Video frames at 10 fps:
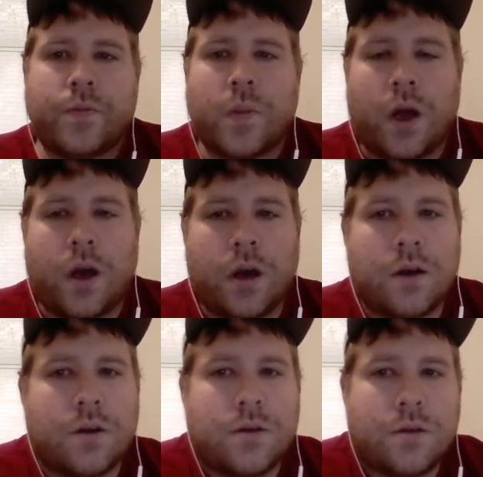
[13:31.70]

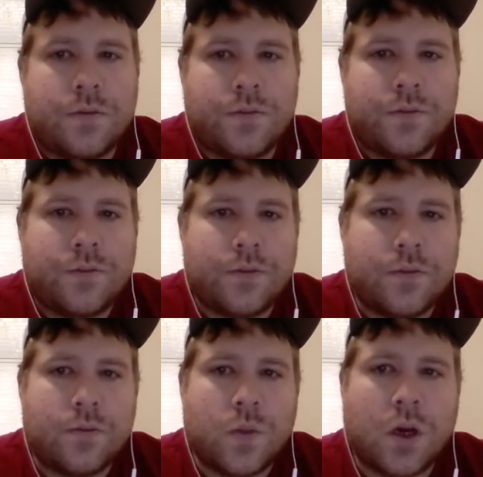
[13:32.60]

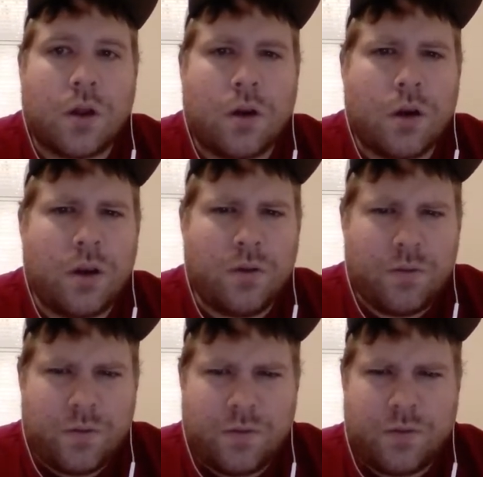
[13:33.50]
what color are you?
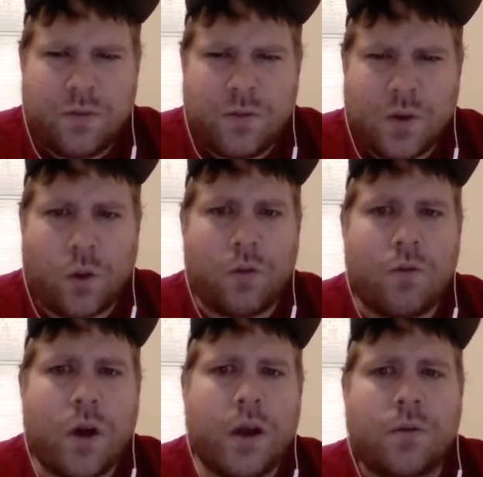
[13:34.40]

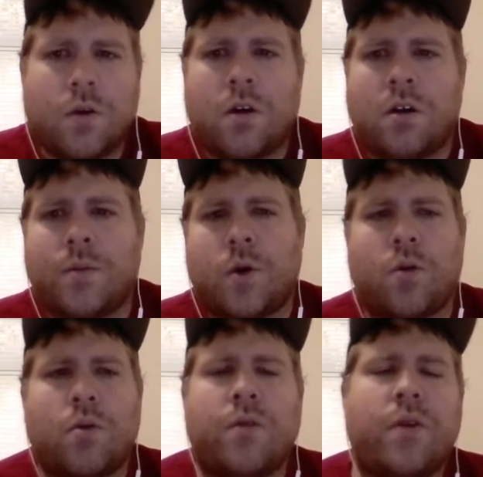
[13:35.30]
Goldenrod. We'll call him
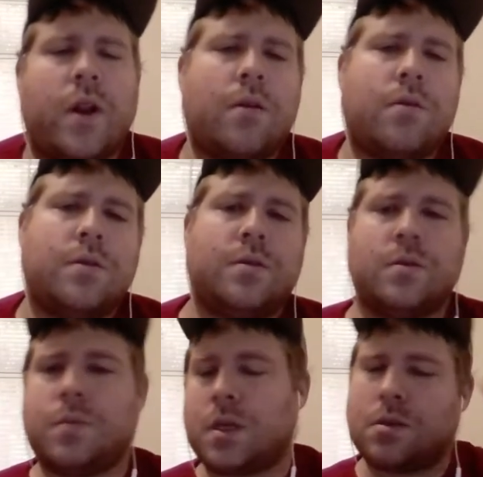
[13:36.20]
Goldenrod for now.
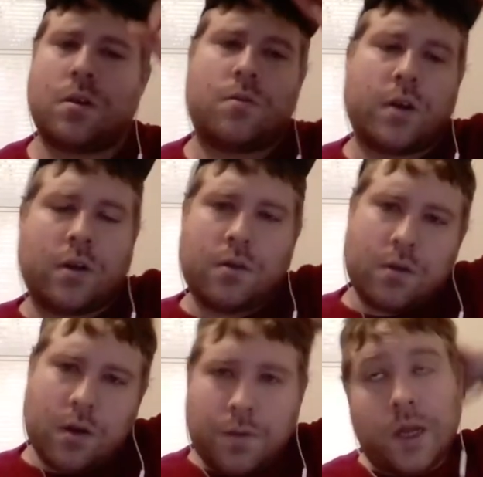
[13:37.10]
Because our
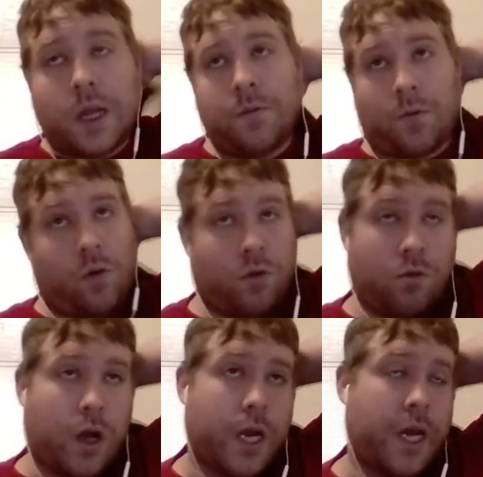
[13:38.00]
unnamed
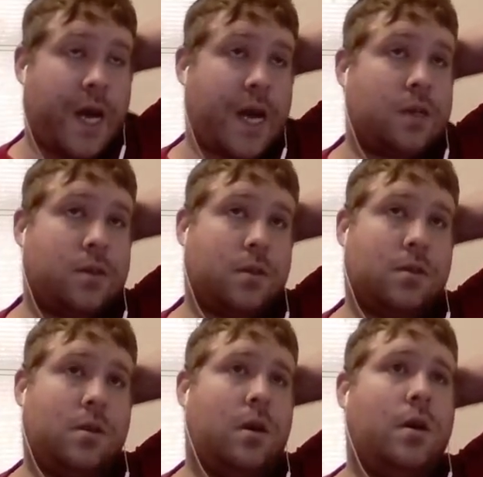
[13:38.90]
Goldenrod has
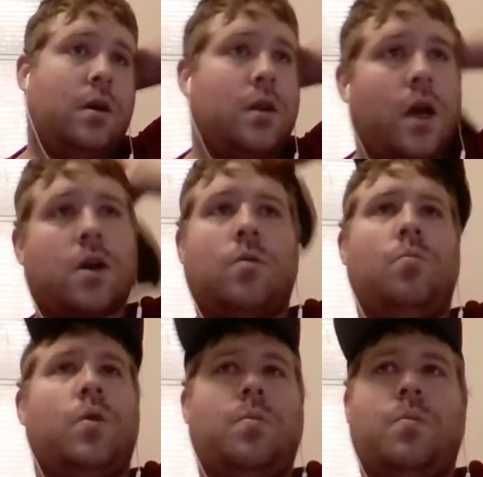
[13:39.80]

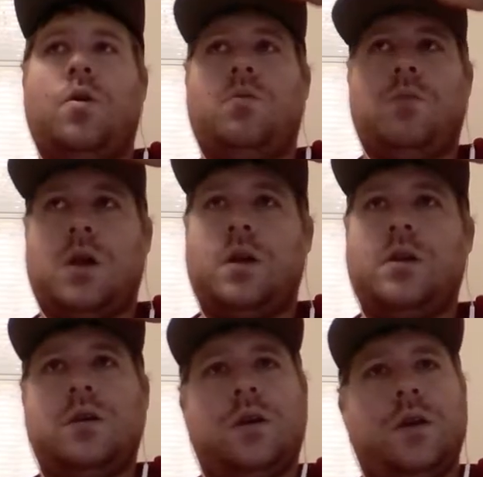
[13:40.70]
Nakamoto blood
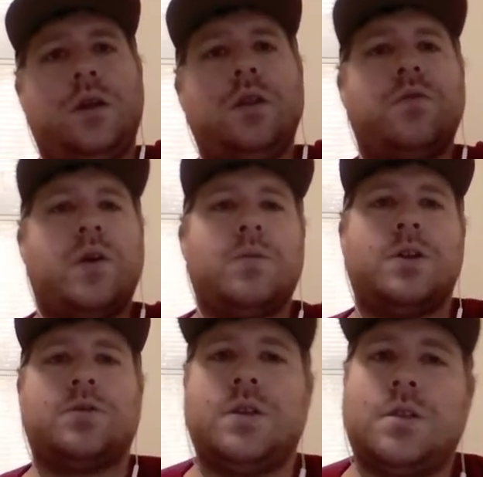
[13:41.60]
in the family
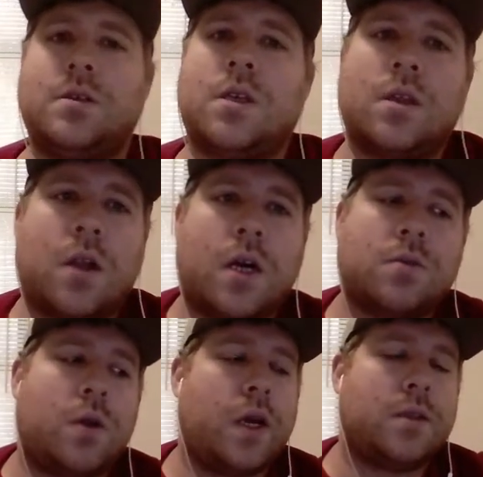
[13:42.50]
tree, just like the last
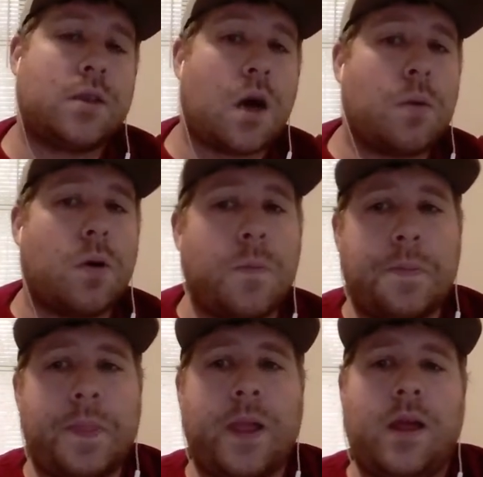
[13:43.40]
one had Zabo,
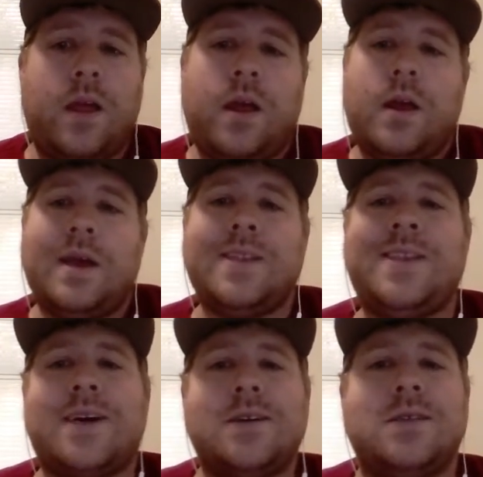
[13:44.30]
it
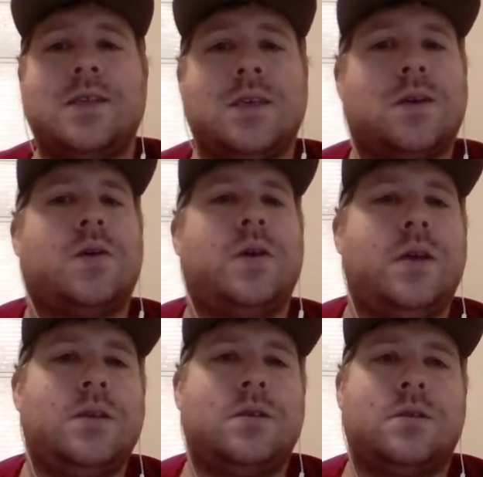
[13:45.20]
does
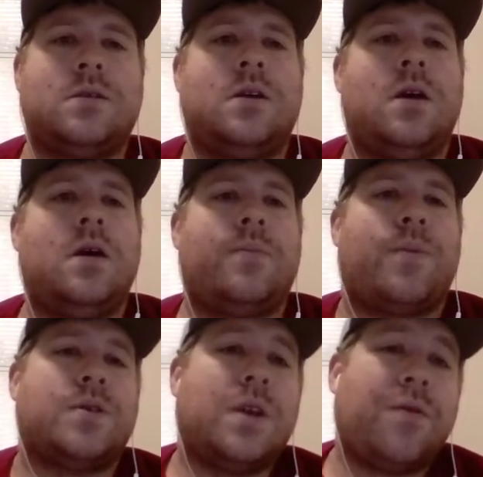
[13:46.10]
increase
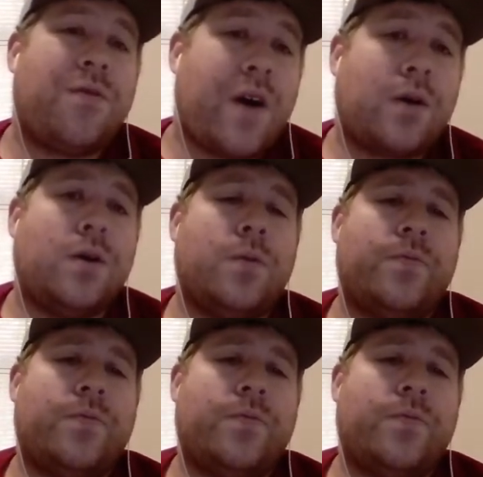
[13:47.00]
perceived value